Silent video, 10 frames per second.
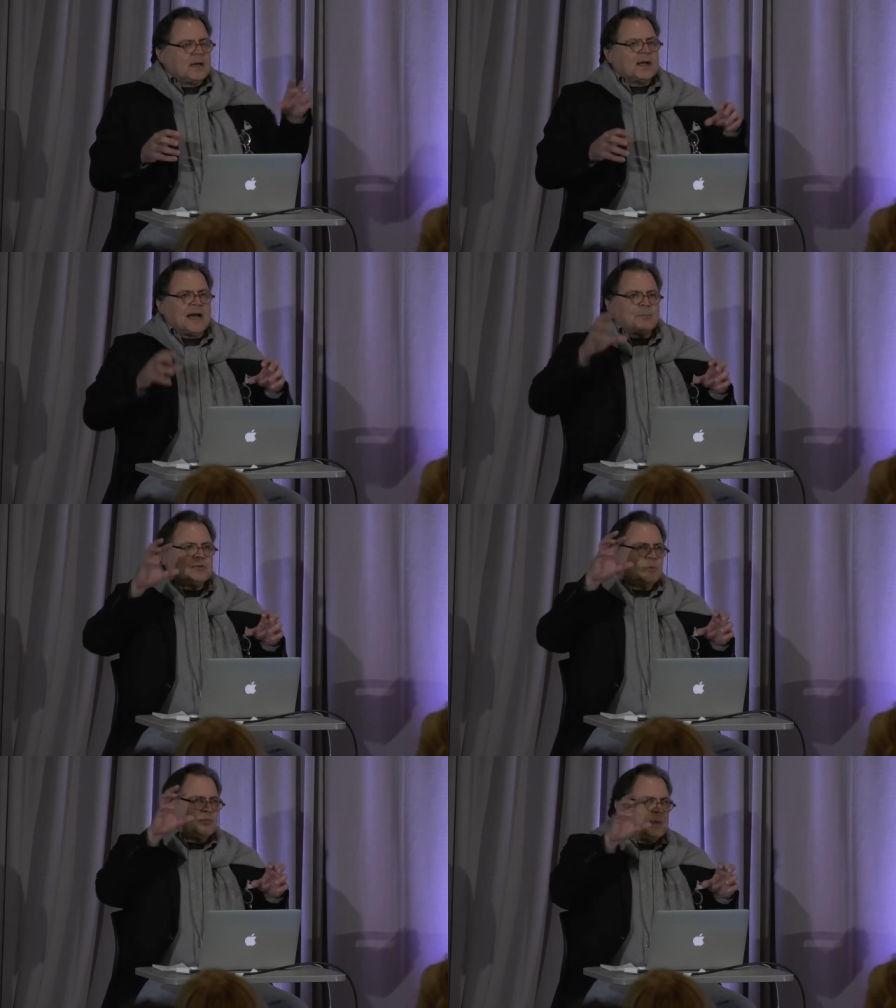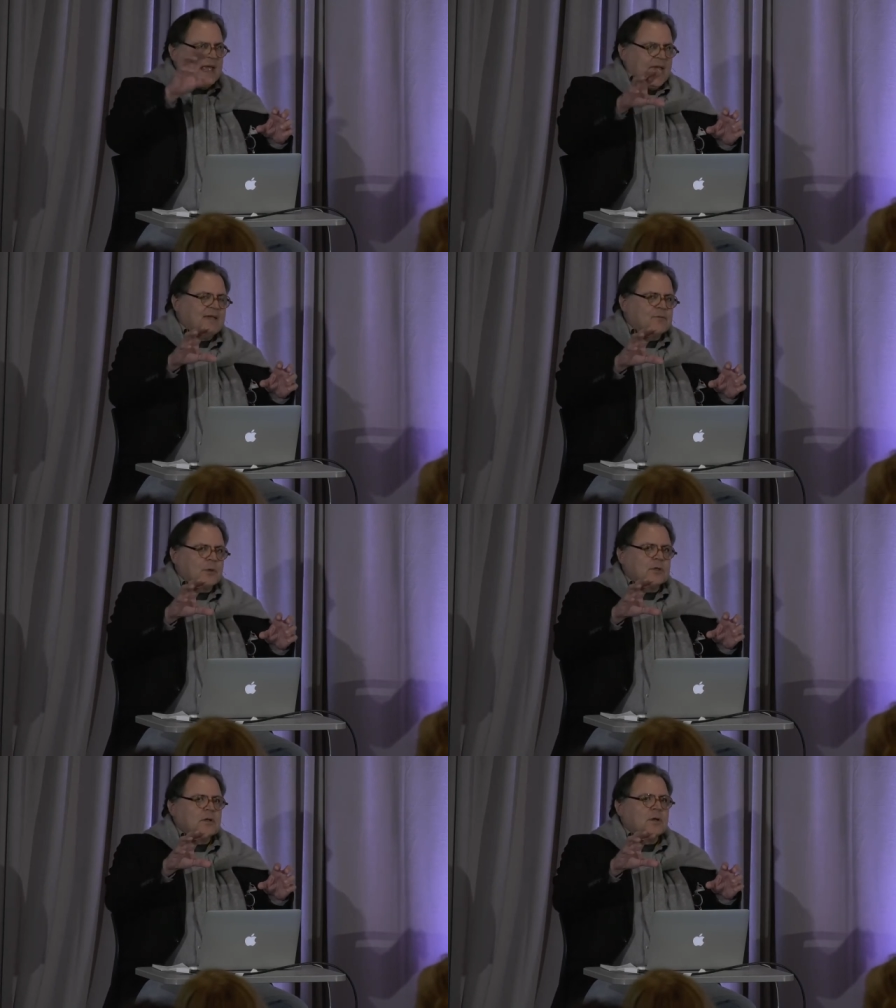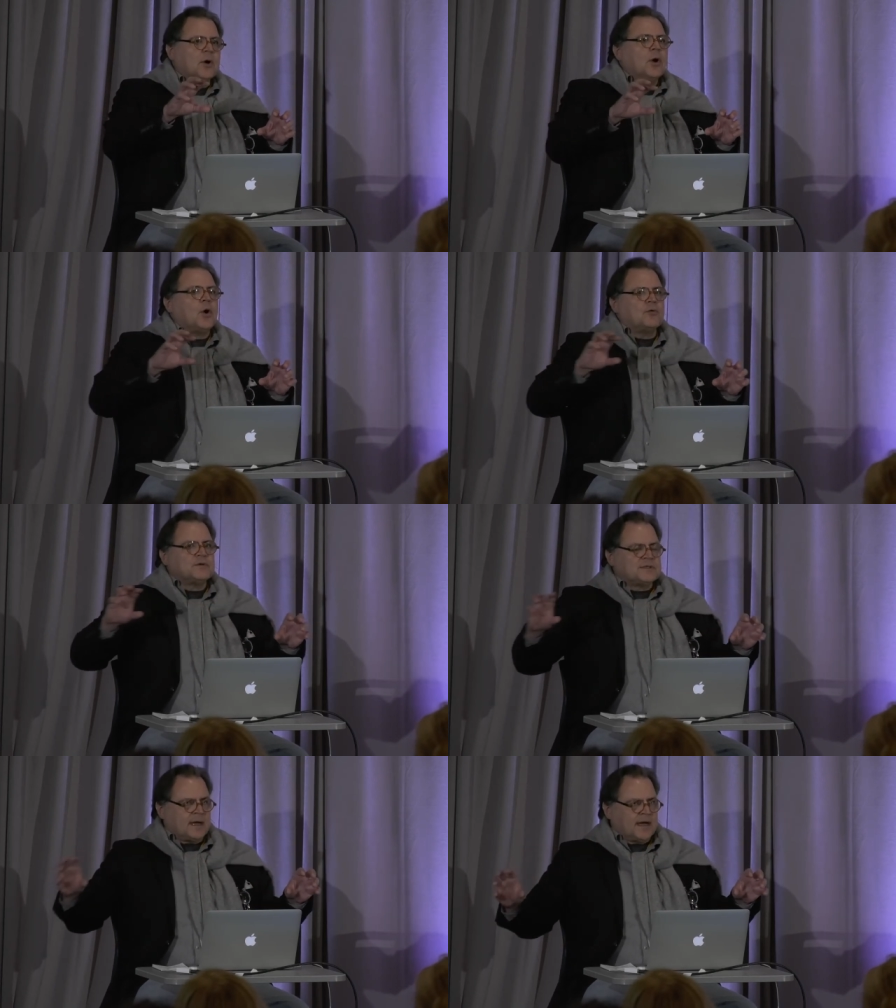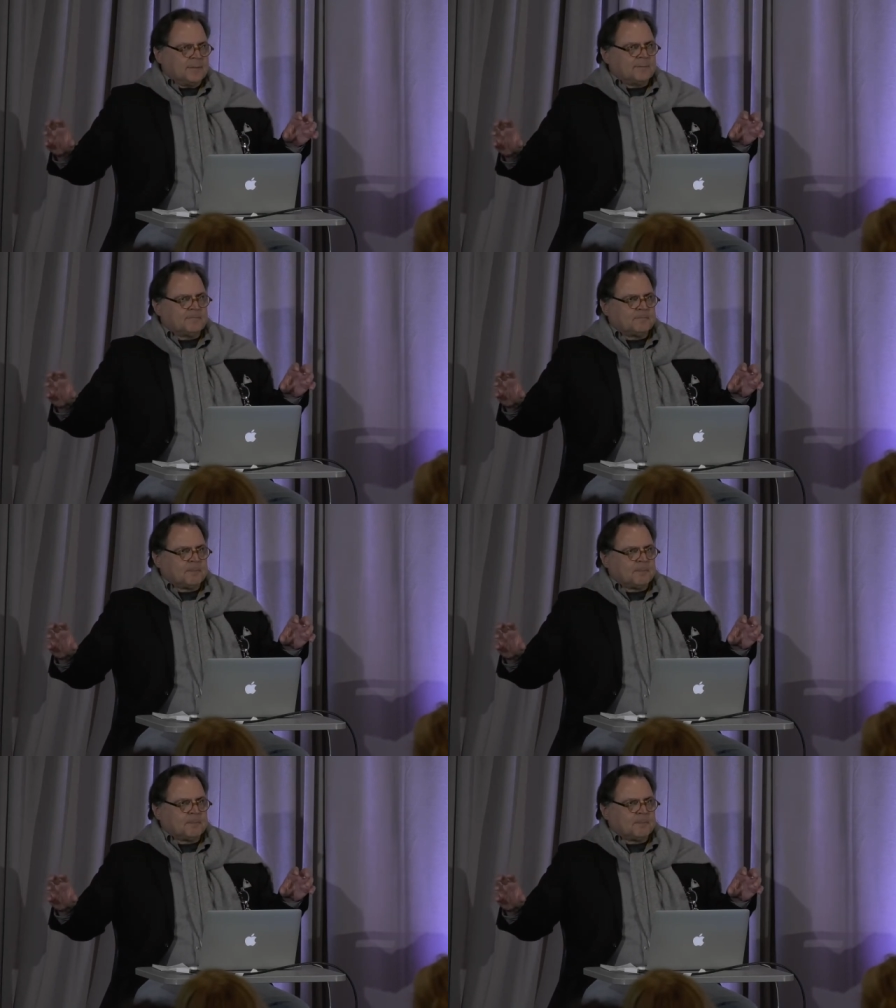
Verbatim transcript: coupled with behavioral over time.